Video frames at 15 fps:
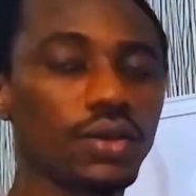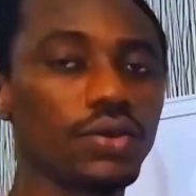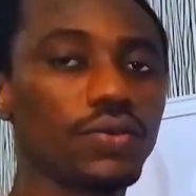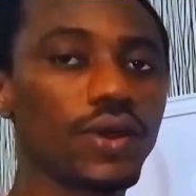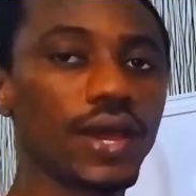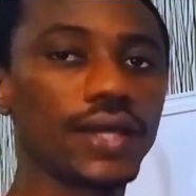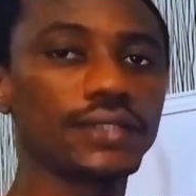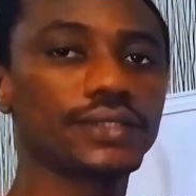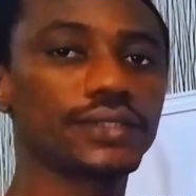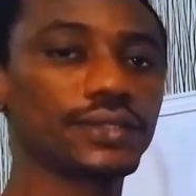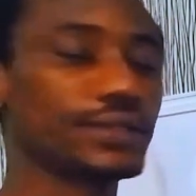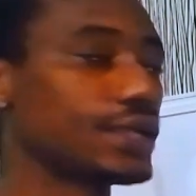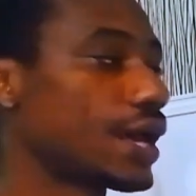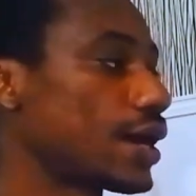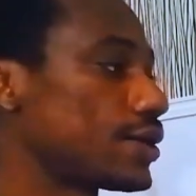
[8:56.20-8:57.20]
All right,
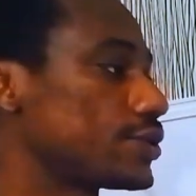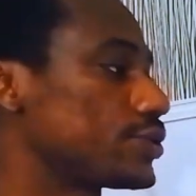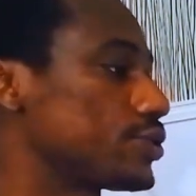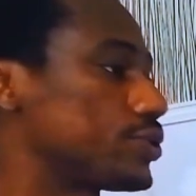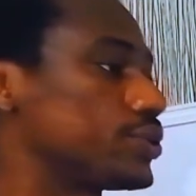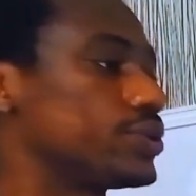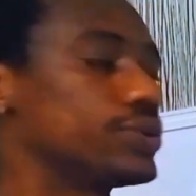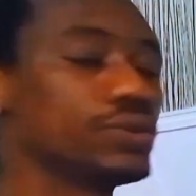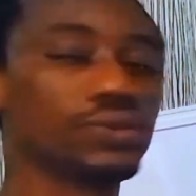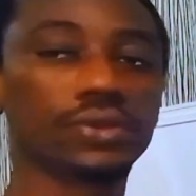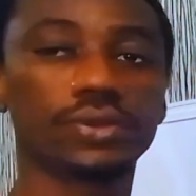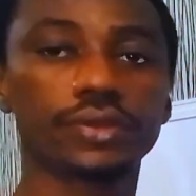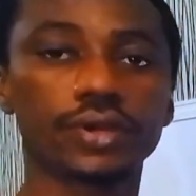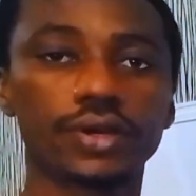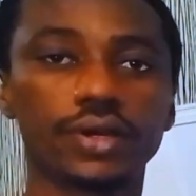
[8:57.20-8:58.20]
now
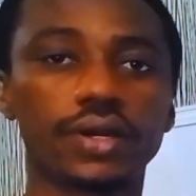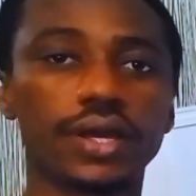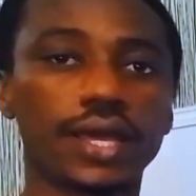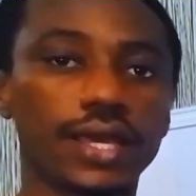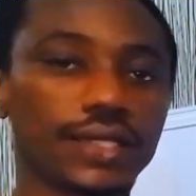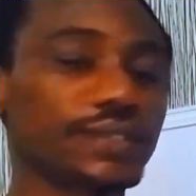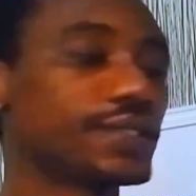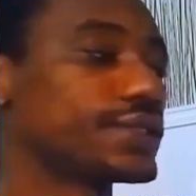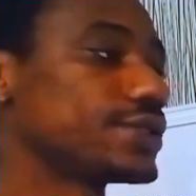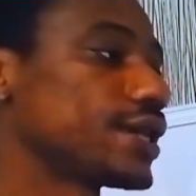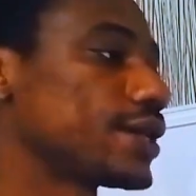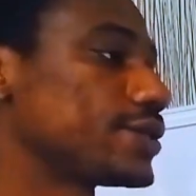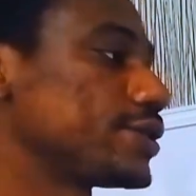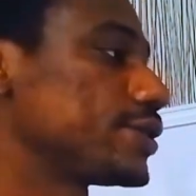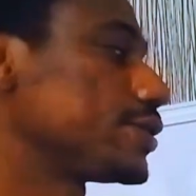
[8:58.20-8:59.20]
to the
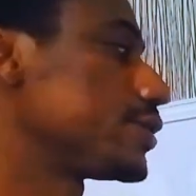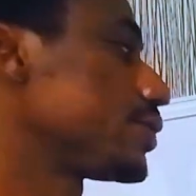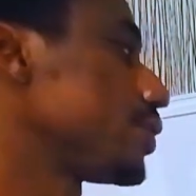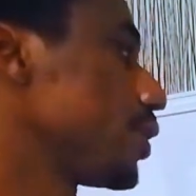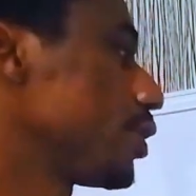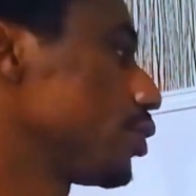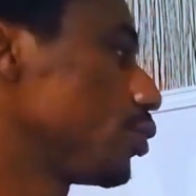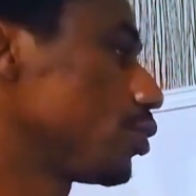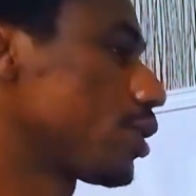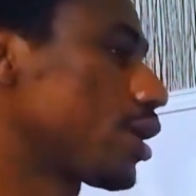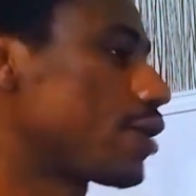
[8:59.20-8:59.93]
exercises. We